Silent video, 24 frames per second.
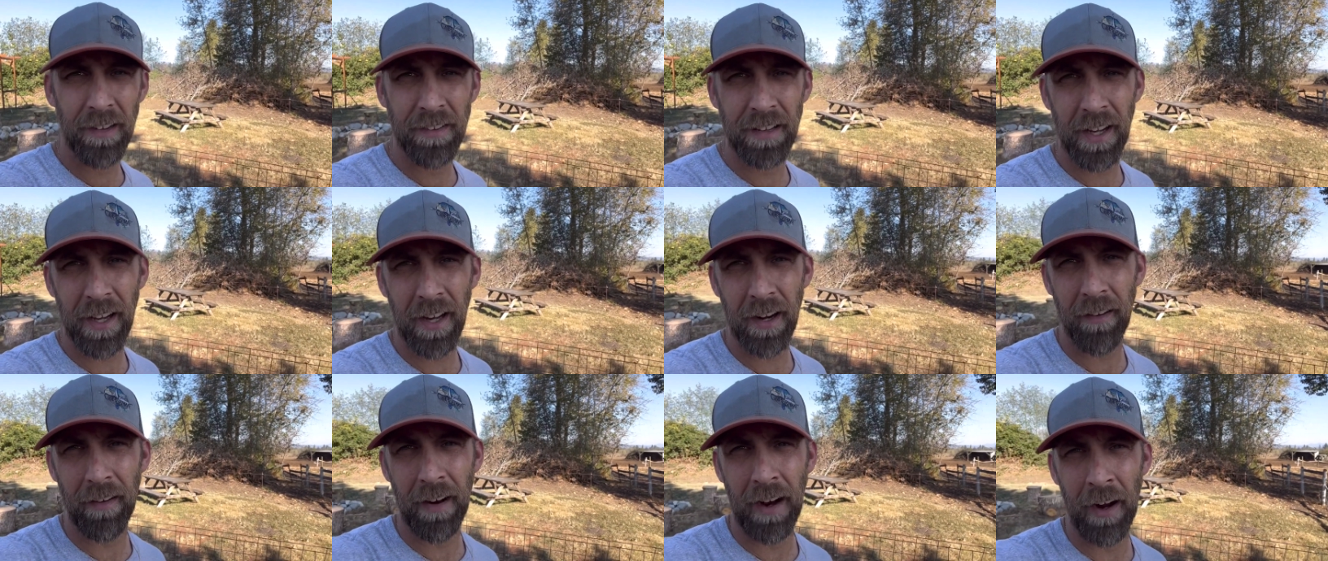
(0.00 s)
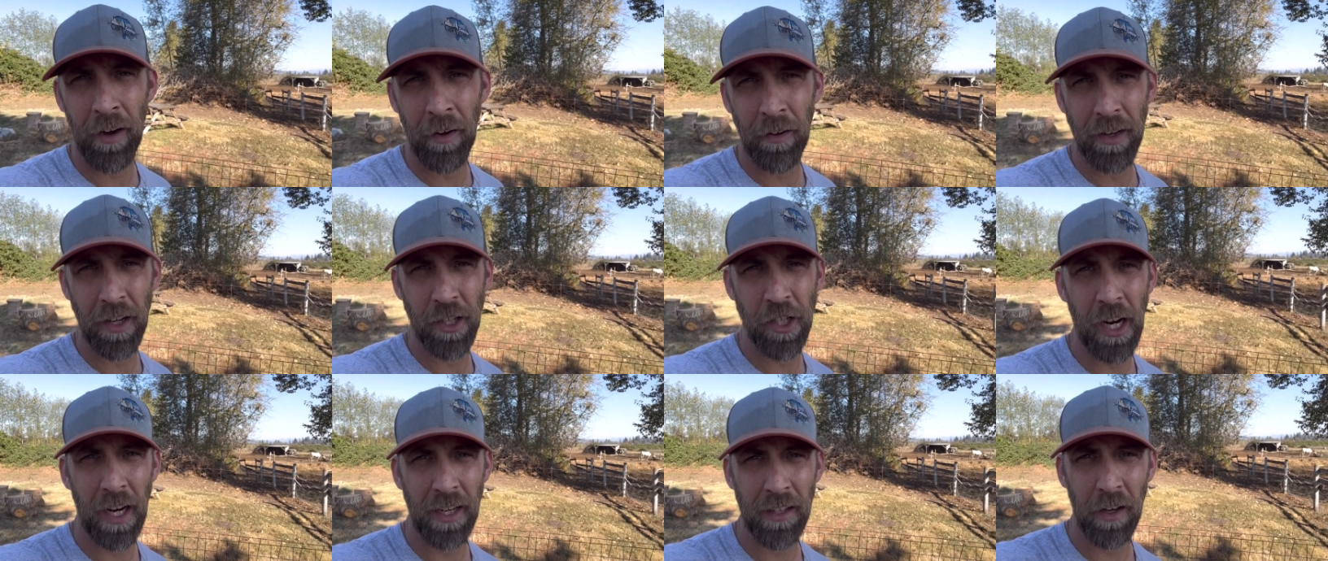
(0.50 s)
digging around. I
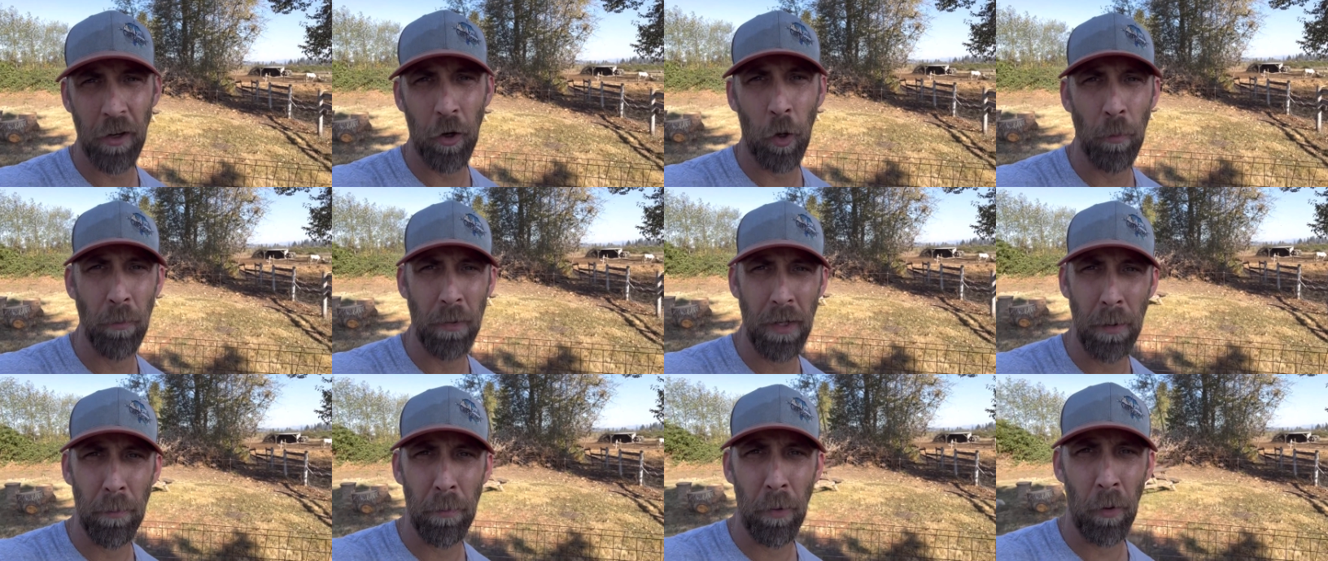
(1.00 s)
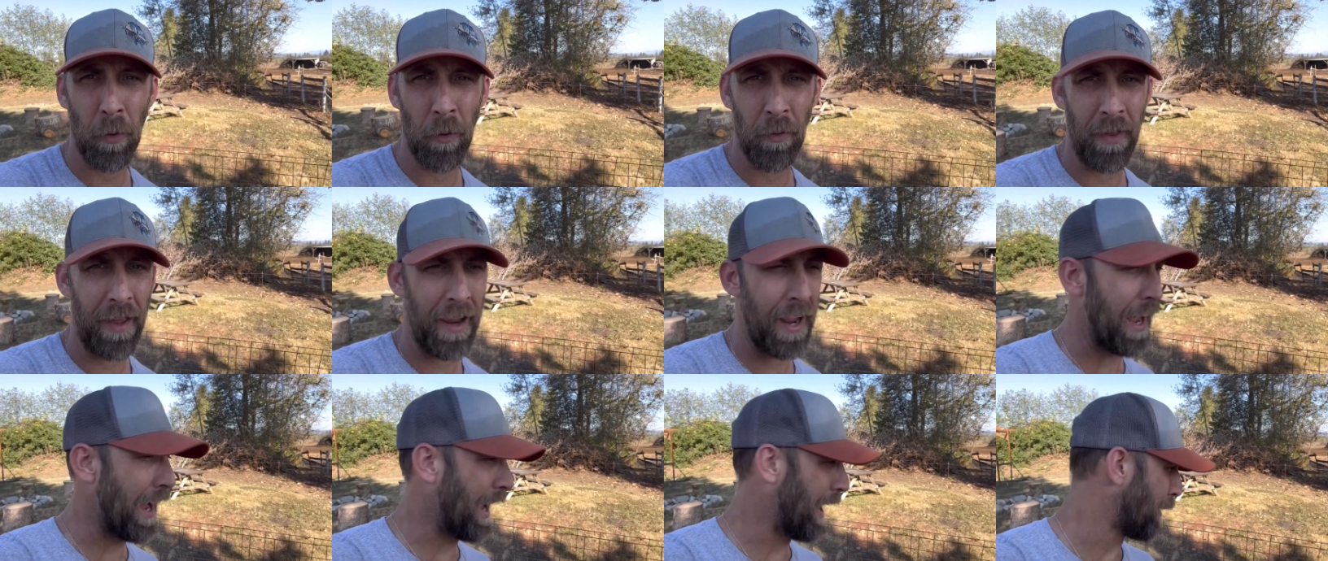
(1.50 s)
checked at Home Depot.
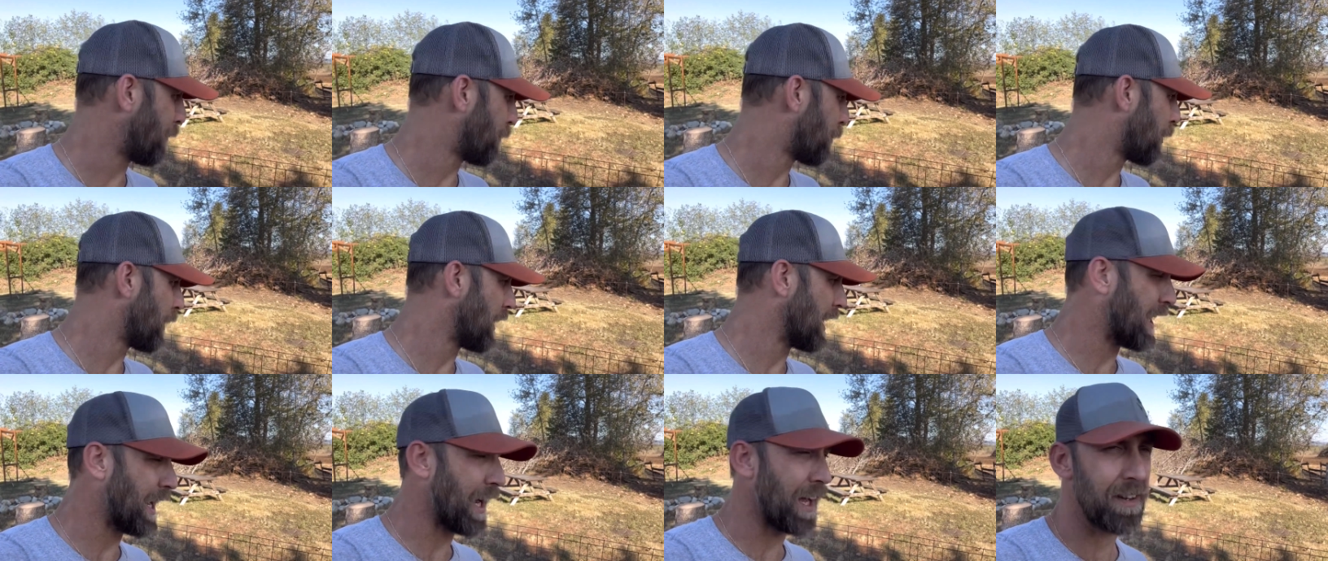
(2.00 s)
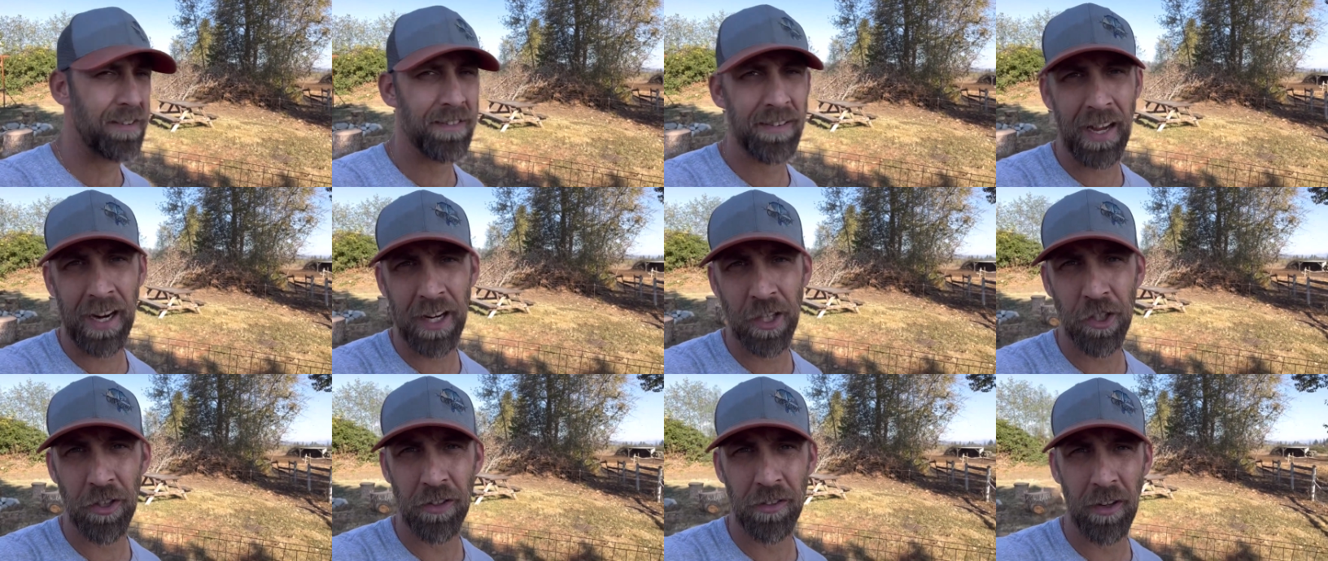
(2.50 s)
They had pre-cut
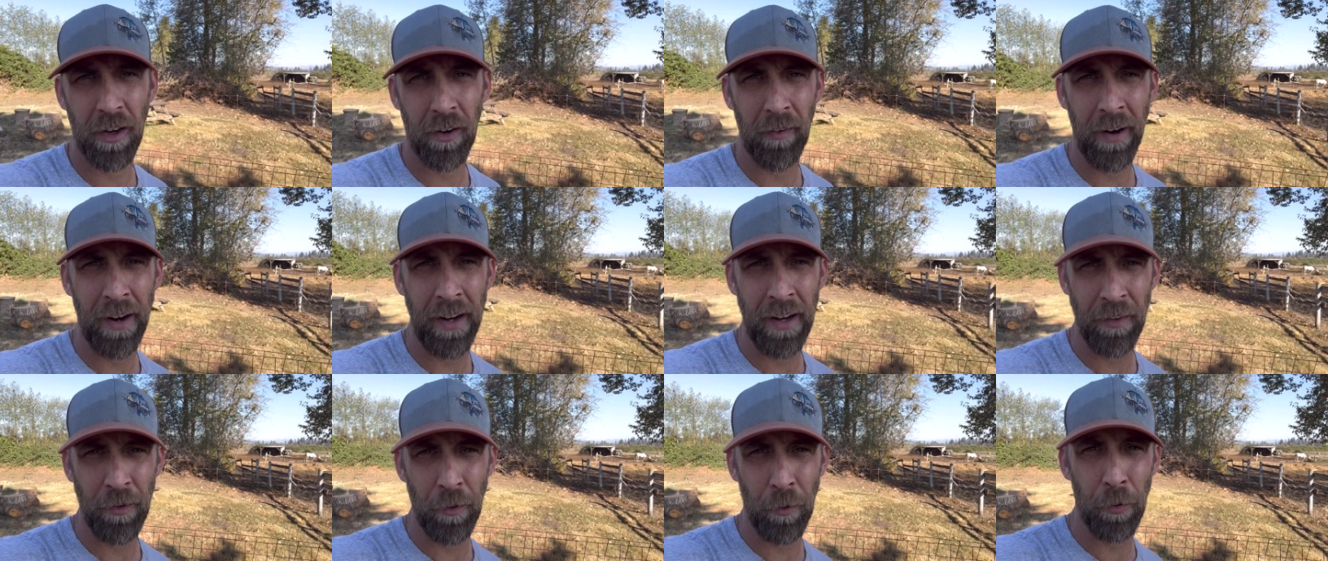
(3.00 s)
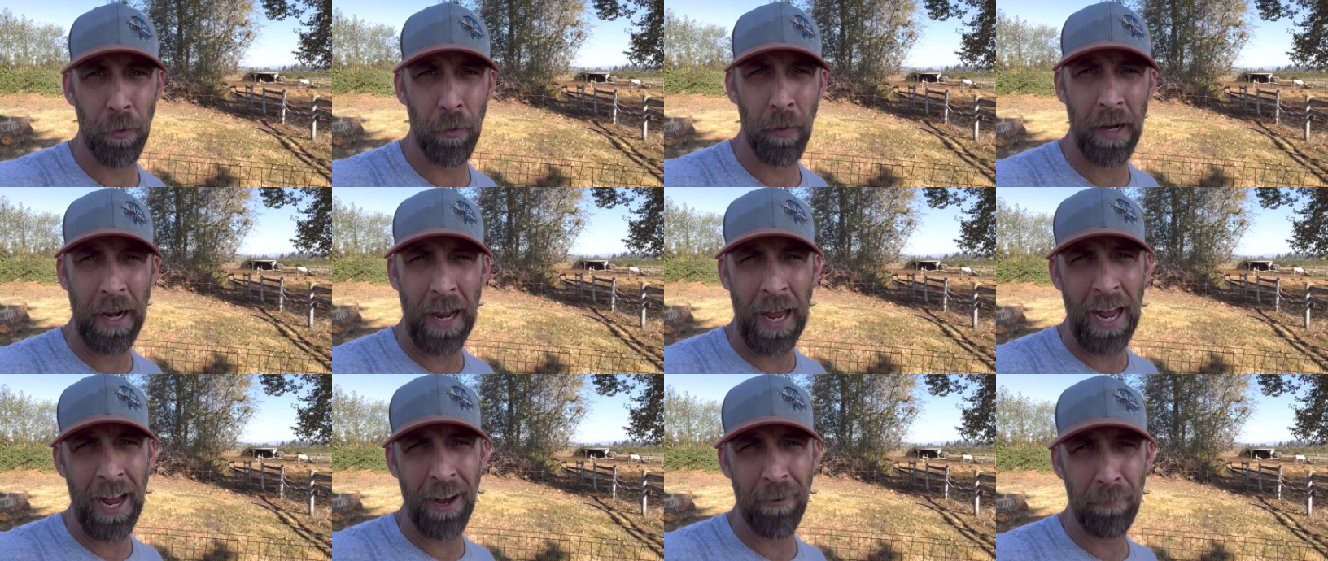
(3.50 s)
sections already. They're
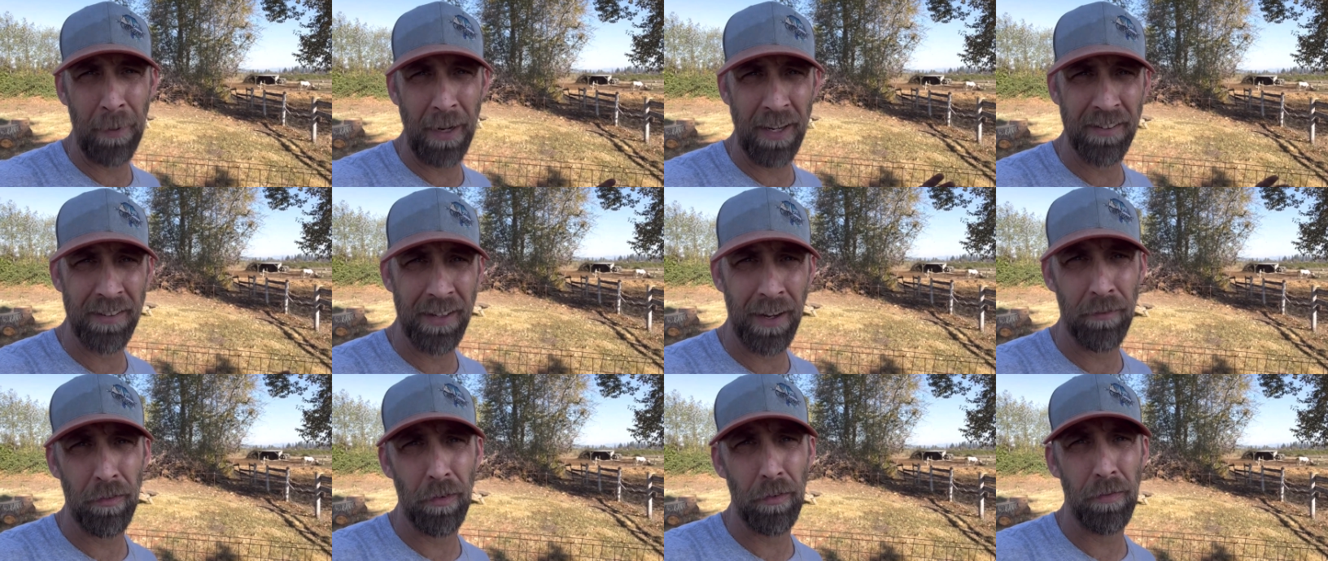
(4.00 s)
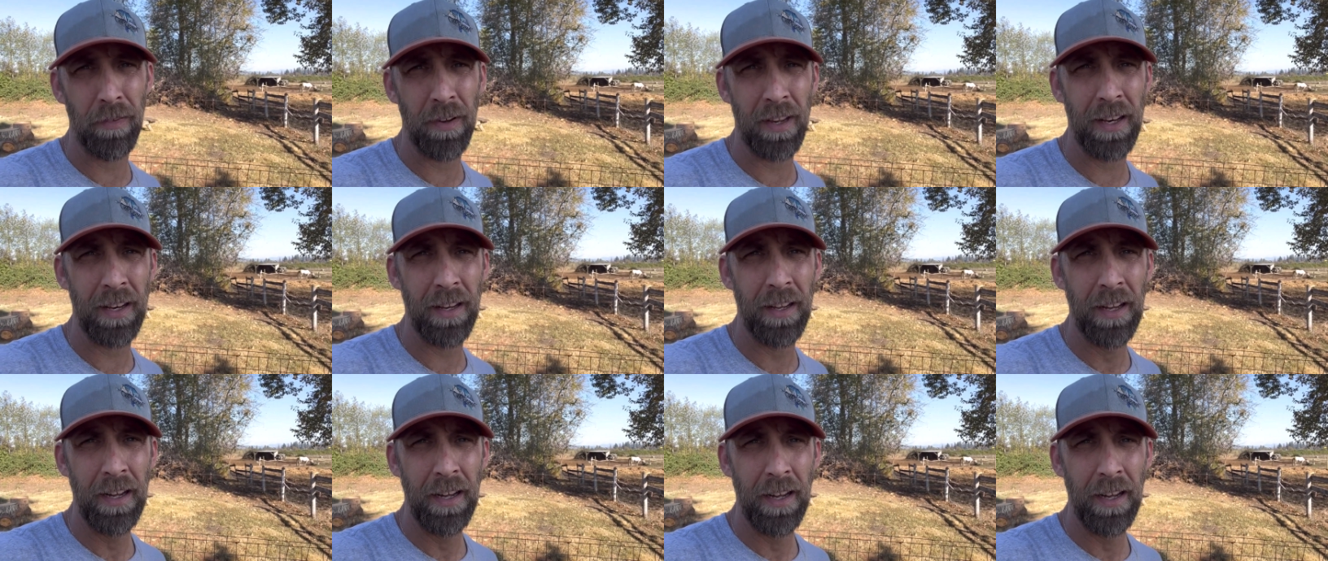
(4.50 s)
3.5 by 7 feet.